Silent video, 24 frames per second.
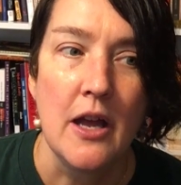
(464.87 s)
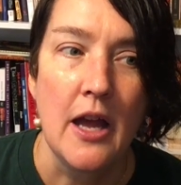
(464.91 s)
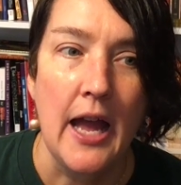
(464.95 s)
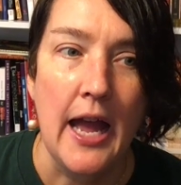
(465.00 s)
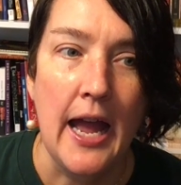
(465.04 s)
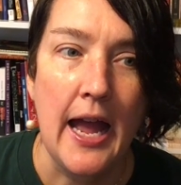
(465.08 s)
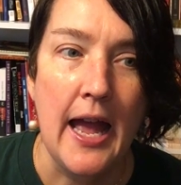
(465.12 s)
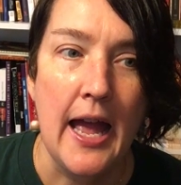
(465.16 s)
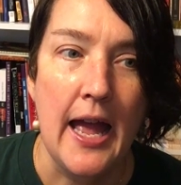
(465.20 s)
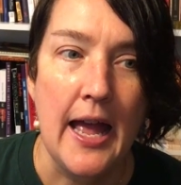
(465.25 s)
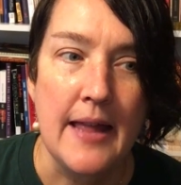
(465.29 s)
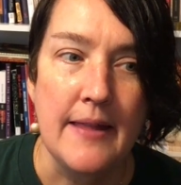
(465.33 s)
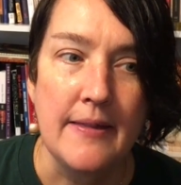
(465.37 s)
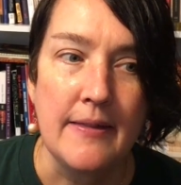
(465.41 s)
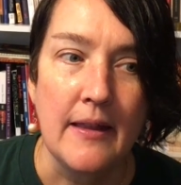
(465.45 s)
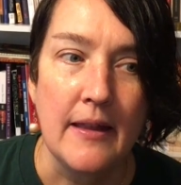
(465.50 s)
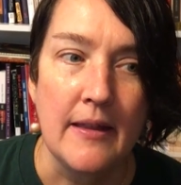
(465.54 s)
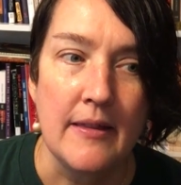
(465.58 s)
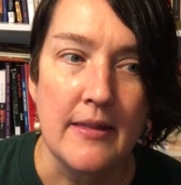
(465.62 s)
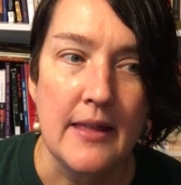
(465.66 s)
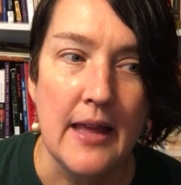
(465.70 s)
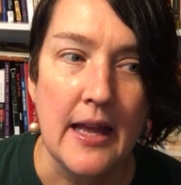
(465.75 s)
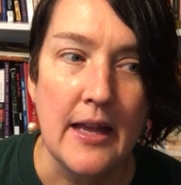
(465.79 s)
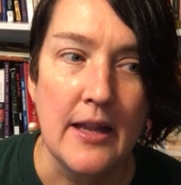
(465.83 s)
and
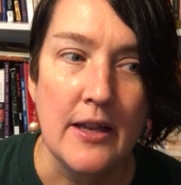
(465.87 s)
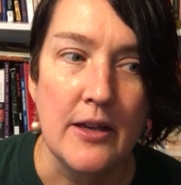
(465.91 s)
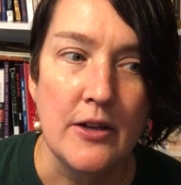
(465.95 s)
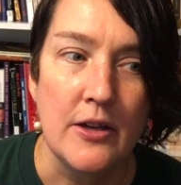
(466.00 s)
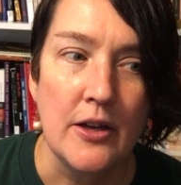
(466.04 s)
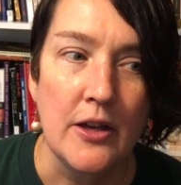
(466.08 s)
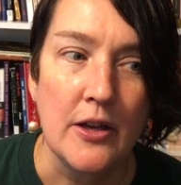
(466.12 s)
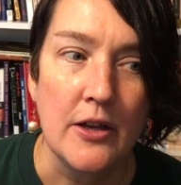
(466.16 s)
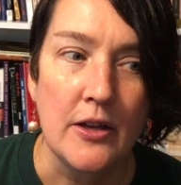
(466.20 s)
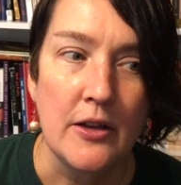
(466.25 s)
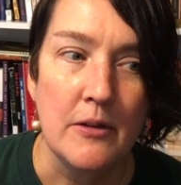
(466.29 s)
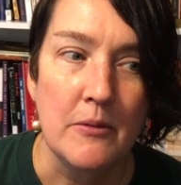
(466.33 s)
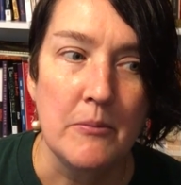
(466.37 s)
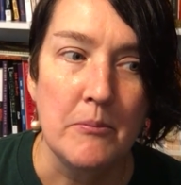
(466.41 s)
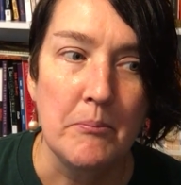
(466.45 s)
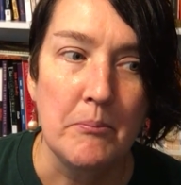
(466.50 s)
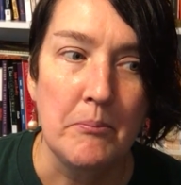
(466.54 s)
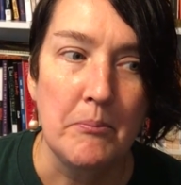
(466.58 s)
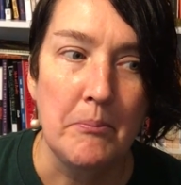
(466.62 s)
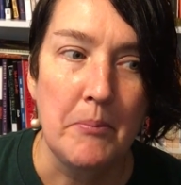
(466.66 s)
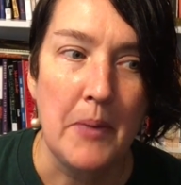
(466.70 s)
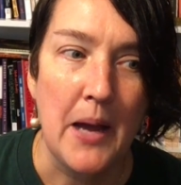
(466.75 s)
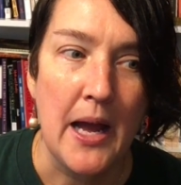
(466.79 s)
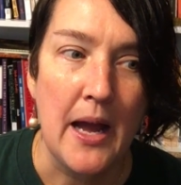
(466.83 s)
then
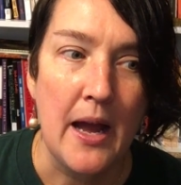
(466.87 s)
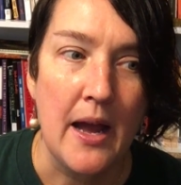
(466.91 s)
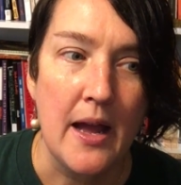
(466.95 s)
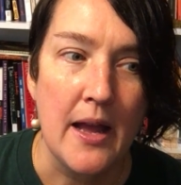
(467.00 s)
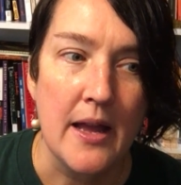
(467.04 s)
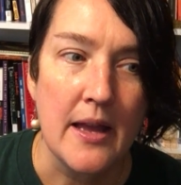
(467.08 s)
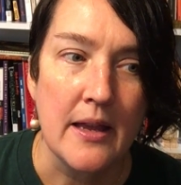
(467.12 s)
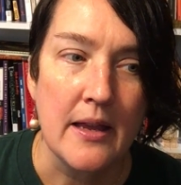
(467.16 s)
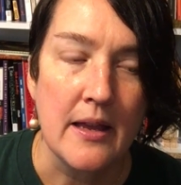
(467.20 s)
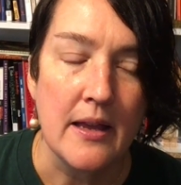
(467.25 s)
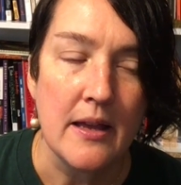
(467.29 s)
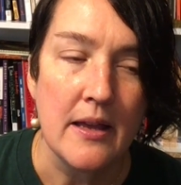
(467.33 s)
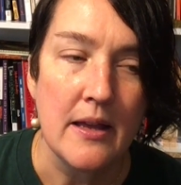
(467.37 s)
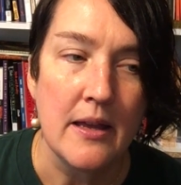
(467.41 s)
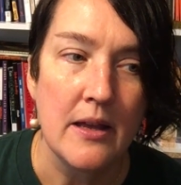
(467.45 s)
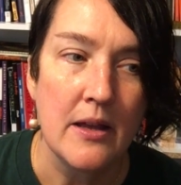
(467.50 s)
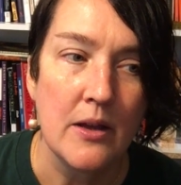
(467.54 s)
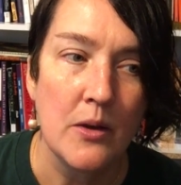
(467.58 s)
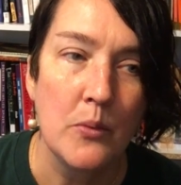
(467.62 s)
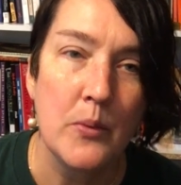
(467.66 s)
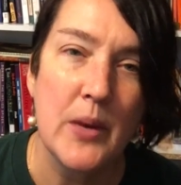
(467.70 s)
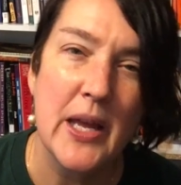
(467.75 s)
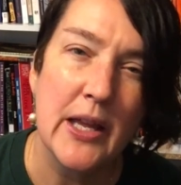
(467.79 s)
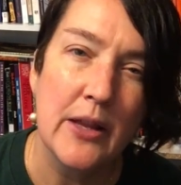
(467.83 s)
by
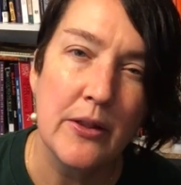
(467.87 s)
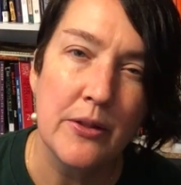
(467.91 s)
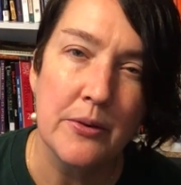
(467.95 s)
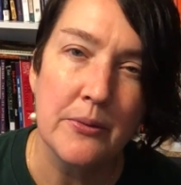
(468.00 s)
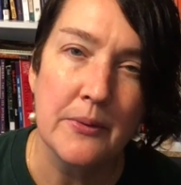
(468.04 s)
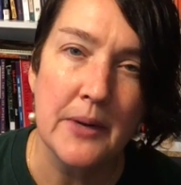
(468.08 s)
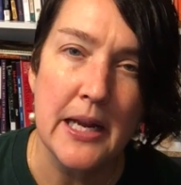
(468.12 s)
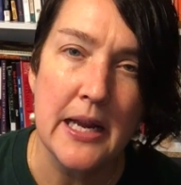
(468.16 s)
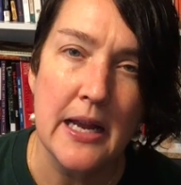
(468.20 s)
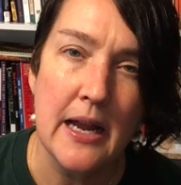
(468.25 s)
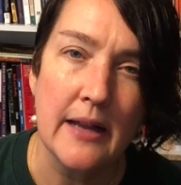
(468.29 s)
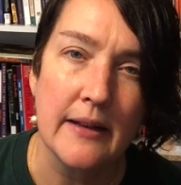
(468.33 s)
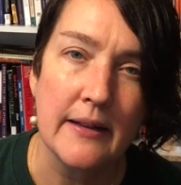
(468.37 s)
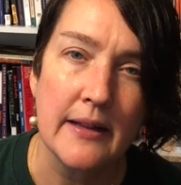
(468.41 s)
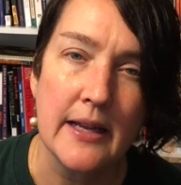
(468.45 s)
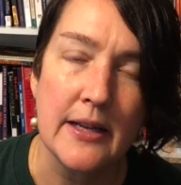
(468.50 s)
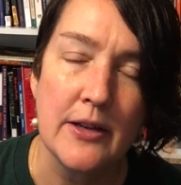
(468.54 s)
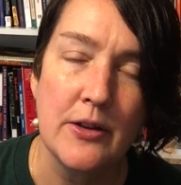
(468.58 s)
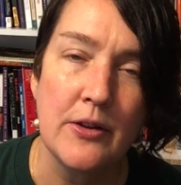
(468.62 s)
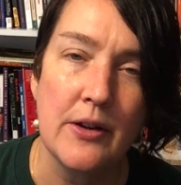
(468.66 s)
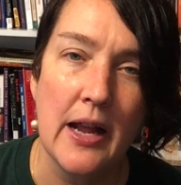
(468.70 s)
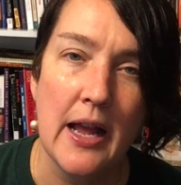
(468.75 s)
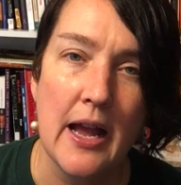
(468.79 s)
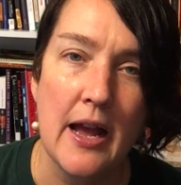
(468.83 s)
week 3, I'd
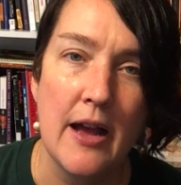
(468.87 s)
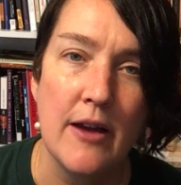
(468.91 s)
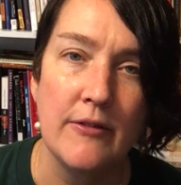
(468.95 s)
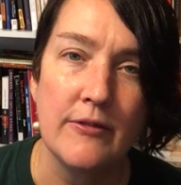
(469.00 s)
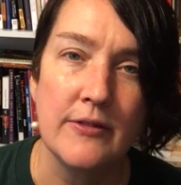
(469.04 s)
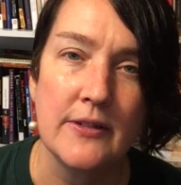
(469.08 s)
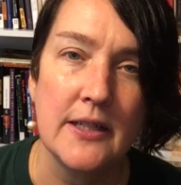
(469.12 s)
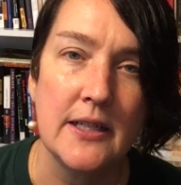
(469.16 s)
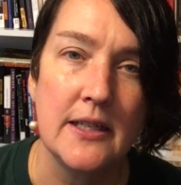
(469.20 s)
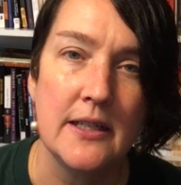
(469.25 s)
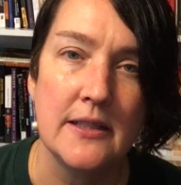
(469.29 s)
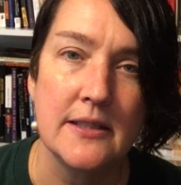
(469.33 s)
like you to have